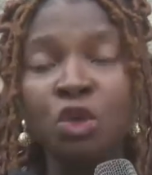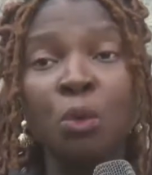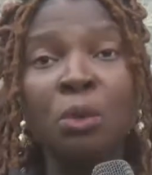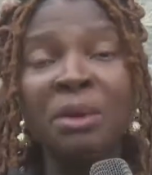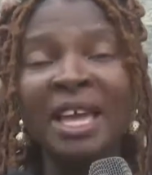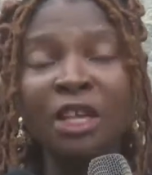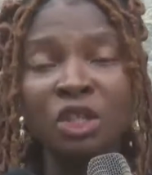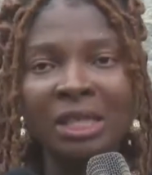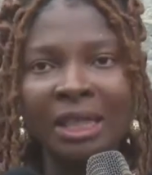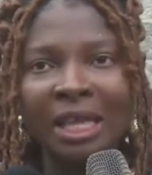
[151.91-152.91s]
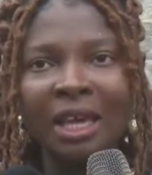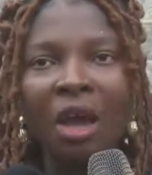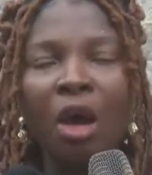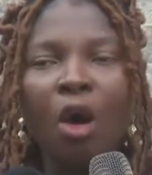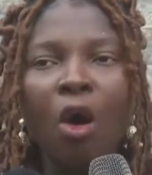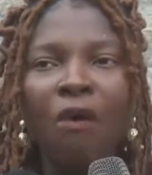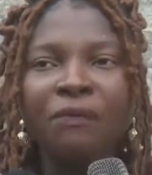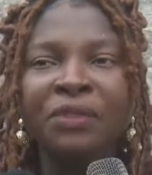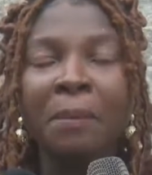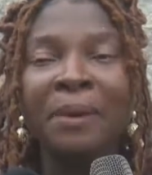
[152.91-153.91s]
So we began to think
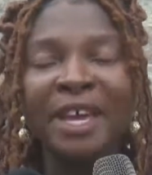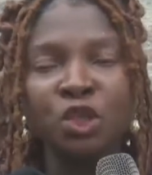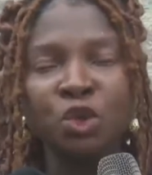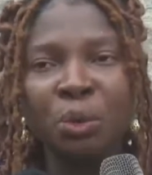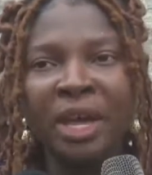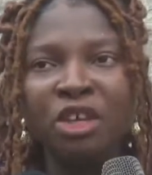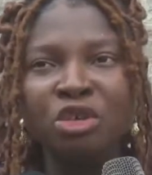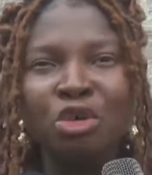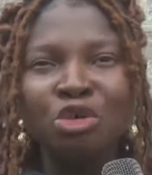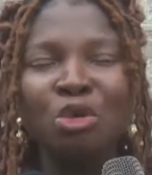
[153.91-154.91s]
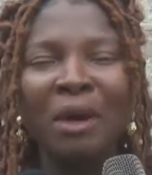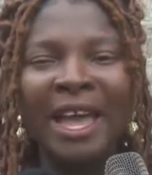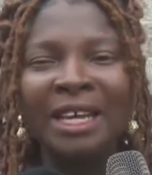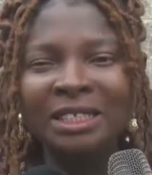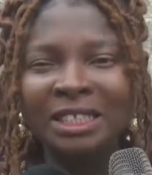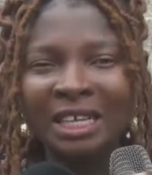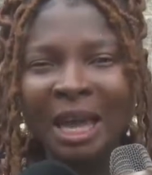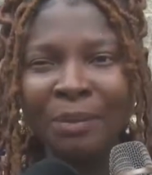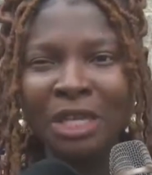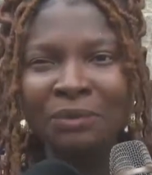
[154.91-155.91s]
of the best way, to end
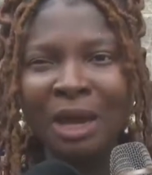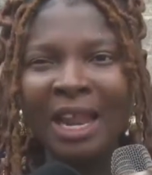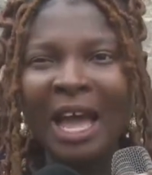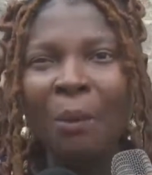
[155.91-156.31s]
gender-based violence.